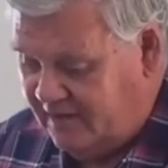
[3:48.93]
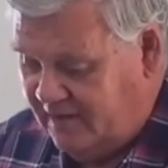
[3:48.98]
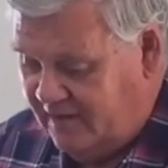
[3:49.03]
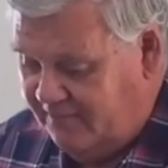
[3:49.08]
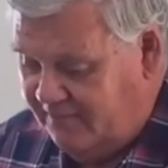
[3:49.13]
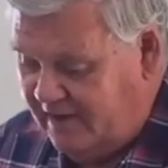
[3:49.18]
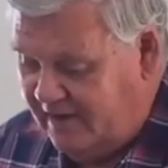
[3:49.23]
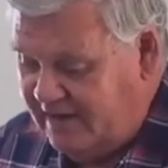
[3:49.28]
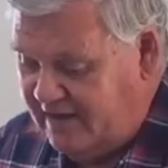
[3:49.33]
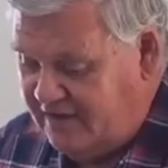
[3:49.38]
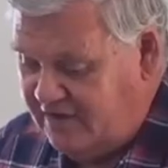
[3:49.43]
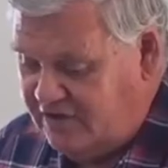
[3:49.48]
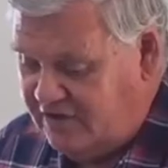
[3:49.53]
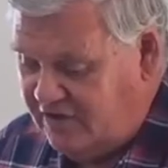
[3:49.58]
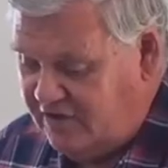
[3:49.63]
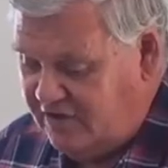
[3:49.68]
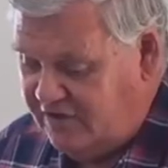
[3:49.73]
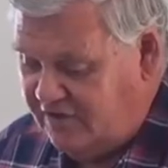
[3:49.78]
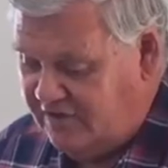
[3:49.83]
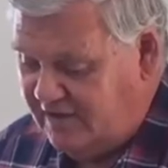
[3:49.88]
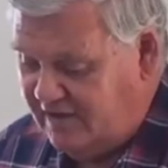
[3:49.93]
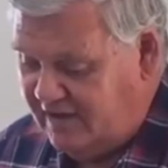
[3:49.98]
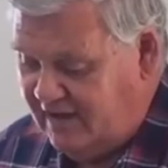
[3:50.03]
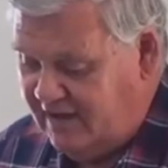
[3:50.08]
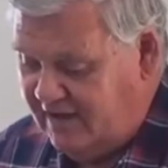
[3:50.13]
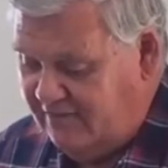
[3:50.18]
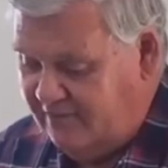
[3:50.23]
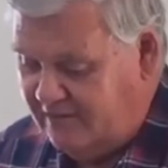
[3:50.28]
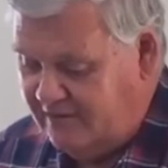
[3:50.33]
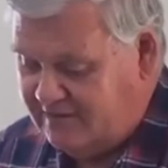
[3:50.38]
Peter knew that
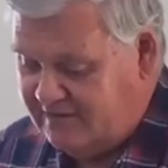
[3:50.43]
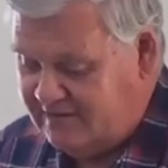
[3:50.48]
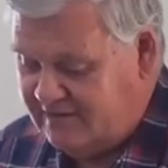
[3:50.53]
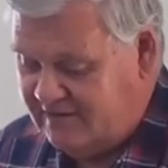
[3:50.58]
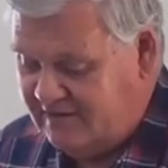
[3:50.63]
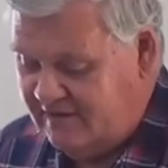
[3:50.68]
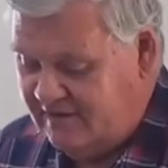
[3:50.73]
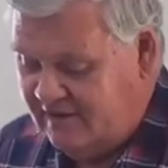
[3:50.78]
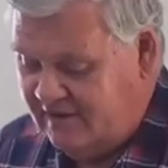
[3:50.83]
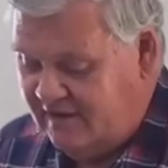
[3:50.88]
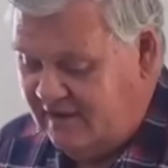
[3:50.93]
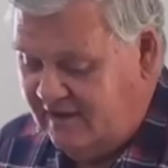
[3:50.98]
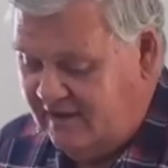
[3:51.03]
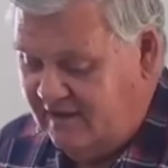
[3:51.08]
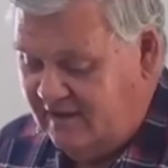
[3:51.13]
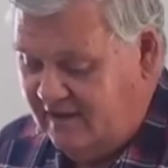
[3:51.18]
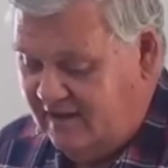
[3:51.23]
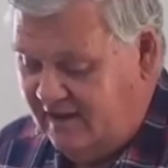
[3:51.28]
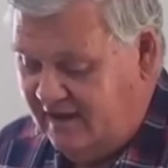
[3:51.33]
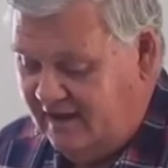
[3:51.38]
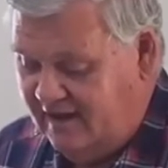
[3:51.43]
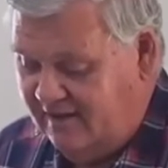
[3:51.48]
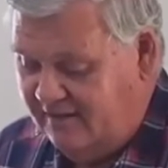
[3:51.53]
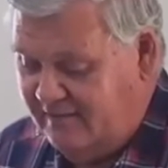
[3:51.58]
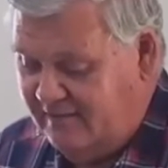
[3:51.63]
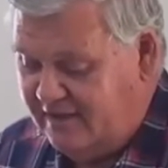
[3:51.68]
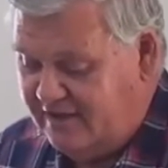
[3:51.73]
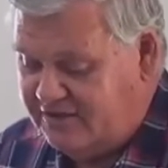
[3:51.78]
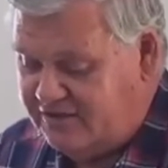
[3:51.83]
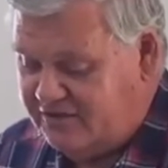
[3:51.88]
he had a
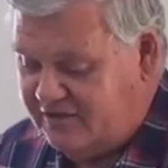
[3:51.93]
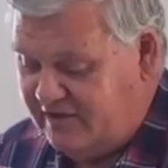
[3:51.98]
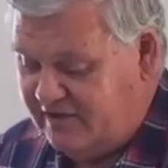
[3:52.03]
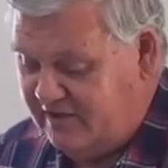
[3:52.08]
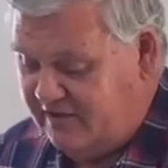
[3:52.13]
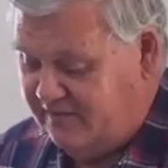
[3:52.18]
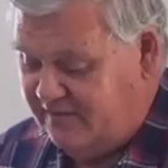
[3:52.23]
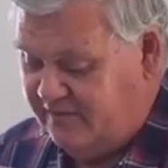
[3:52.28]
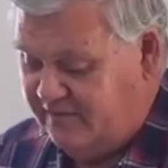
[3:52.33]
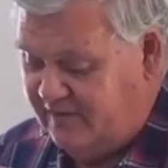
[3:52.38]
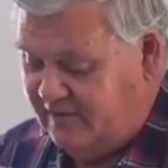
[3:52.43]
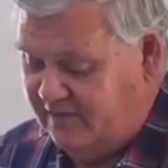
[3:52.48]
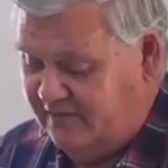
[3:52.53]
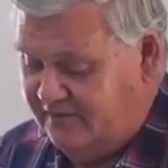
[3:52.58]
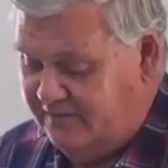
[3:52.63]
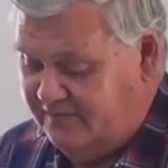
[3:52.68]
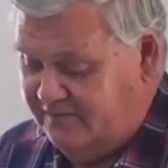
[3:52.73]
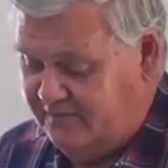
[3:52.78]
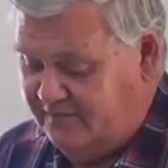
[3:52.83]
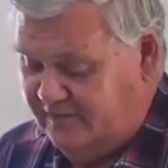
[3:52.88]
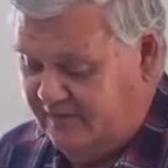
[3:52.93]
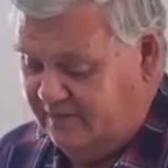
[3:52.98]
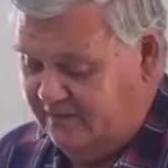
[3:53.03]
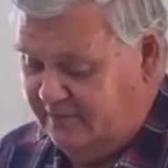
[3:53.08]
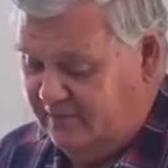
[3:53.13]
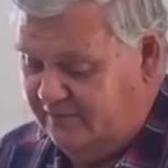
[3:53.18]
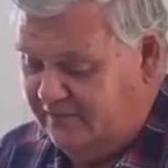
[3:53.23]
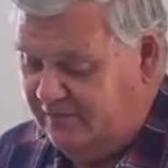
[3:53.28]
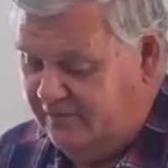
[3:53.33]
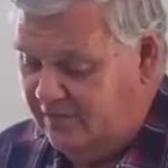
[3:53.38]
ministry to fulfill
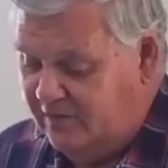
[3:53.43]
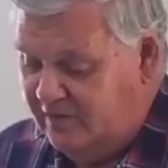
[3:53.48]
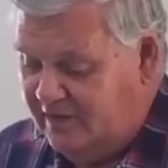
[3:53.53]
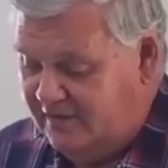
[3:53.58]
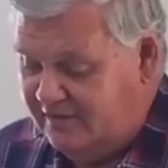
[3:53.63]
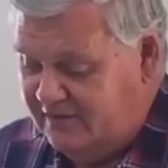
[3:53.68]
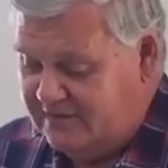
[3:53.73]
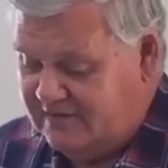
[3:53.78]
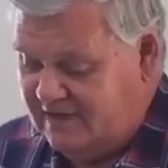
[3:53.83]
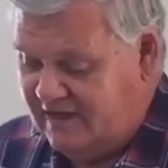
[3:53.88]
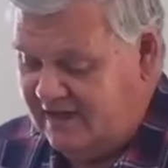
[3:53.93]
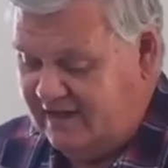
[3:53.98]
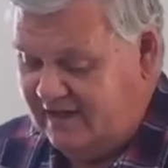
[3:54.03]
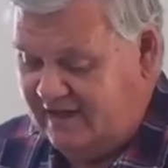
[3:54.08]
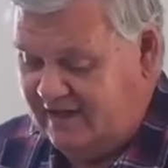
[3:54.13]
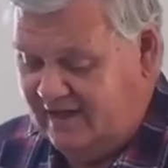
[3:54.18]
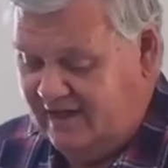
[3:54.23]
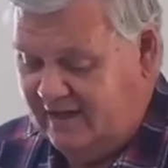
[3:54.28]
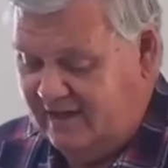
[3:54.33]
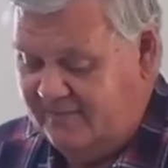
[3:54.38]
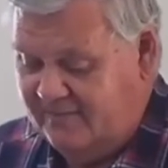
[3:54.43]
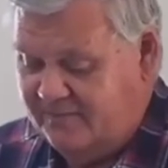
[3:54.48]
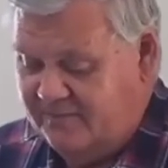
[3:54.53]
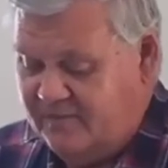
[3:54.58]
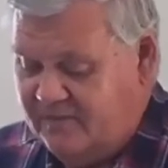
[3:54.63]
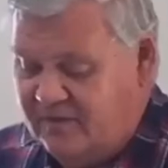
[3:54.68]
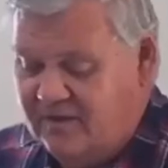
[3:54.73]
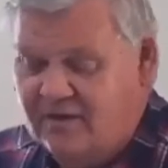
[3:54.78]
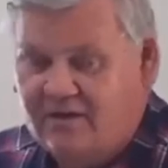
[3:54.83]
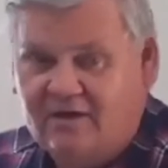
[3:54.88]
before he was taken home.
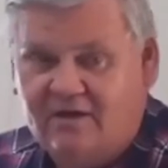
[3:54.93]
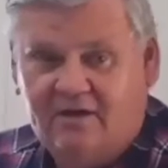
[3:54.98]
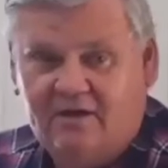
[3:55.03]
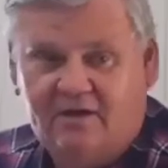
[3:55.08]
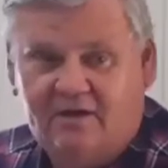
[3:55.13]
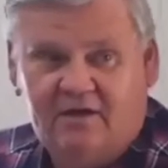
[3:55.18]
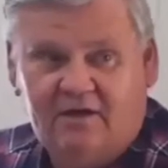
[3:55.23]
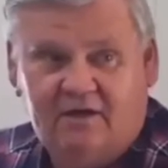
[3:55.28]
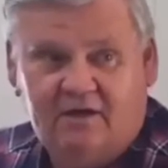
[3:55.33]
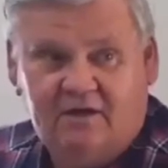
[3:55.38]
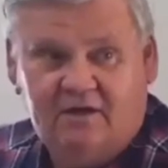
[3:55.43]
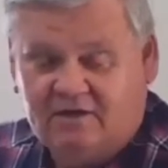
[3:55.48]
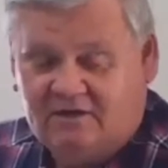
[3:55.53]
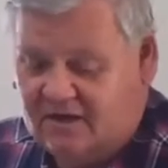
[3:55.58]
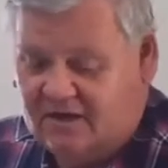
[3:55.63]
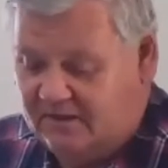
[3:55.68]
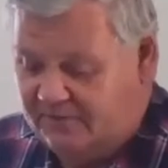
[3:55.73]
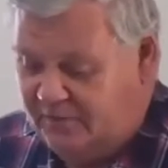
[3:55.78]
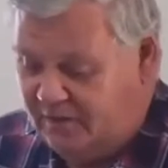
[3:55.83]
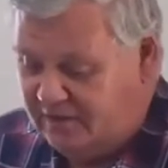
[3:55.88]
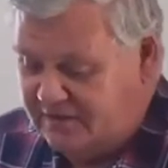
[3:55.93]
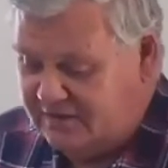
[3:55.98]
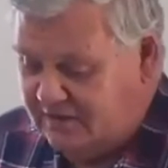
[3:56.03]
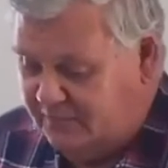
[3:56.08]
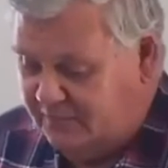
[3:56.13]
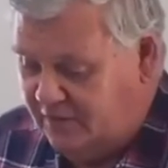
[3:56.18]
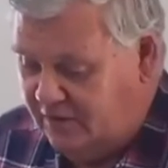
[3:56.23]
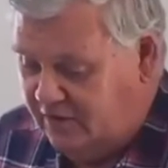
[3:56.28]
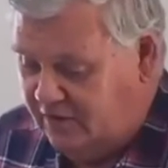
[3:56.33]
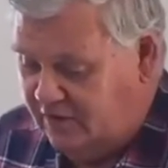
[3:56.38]
The Apostle
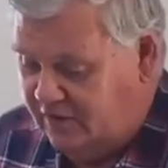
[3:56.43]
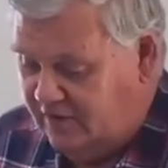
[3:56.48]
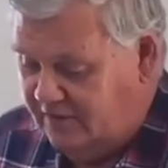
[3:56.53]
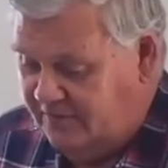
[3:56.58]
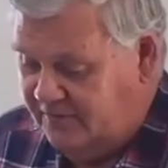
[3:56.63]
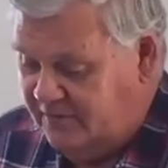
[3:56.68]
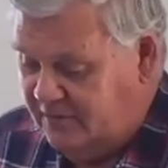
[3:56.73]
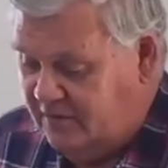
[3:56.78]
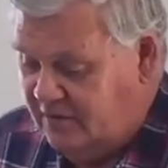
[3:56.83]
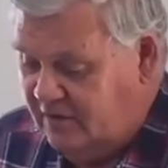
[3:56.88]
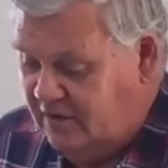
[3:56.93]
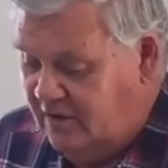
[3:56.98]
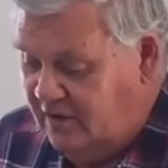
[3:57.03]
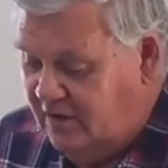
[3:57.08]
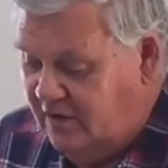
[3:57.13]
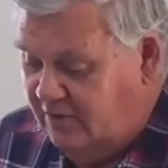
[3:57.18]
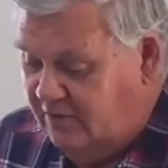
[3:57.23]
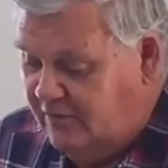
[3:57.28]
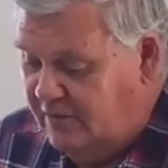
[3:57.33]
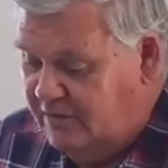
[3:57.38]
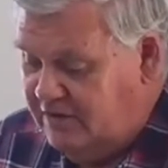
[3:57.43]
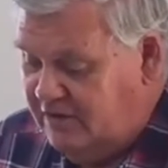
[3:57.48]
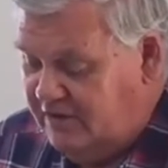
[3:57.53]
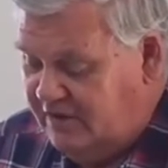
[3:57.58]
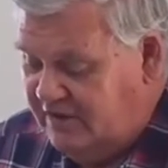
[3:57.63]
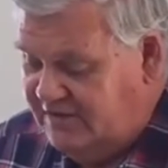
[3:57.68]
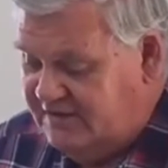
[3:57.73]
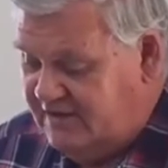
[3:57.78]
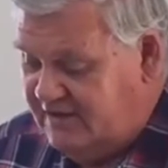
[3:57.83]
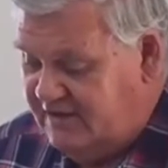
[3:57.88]
Paul would
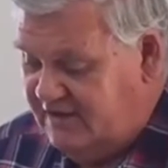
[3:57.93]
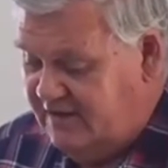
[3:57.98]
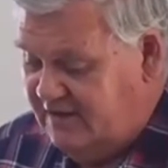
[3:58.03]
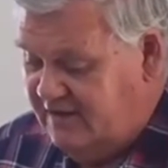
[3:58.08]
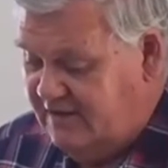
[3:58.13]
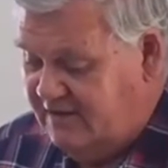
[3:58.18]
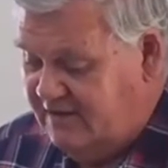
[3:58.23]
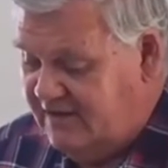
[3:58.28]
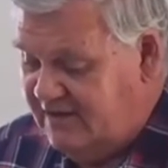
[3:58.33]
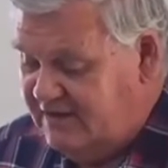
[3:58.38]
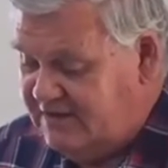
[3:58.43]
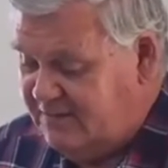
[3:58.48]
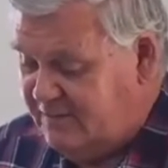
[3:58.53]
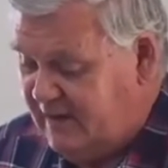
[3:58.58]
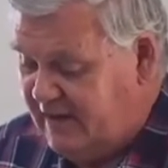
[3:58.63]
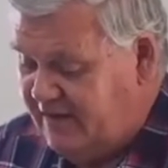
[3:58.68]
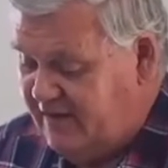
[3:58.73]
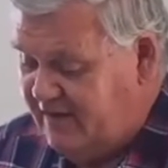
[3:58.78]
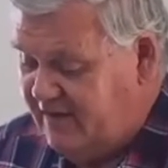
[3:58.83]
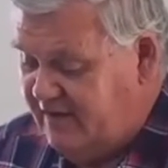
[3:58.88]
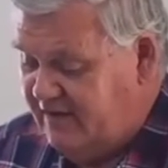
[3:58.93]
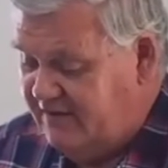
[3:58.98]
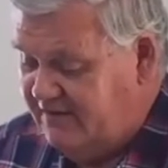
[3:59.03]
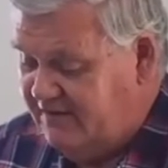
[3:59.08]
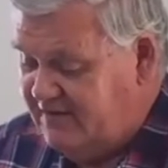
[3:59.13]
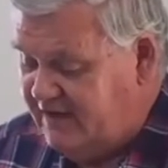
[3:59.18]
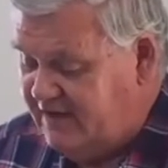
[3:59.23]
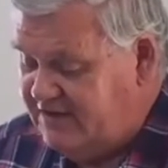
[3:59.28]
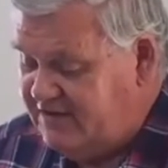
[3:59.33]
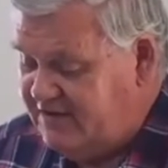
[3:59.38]
use this method of
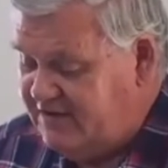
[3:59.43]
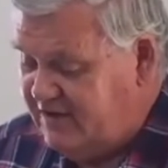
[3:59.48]
teaching